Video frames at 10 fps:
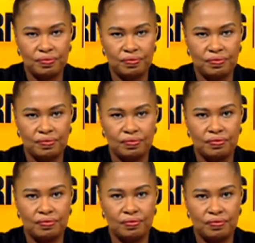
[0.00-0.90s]

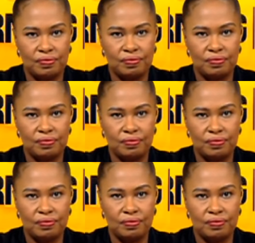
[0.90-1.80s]

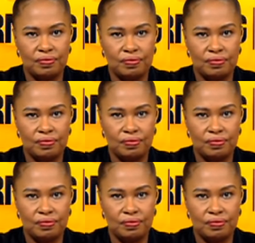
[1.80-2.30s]
No words are spoken by the person on screen.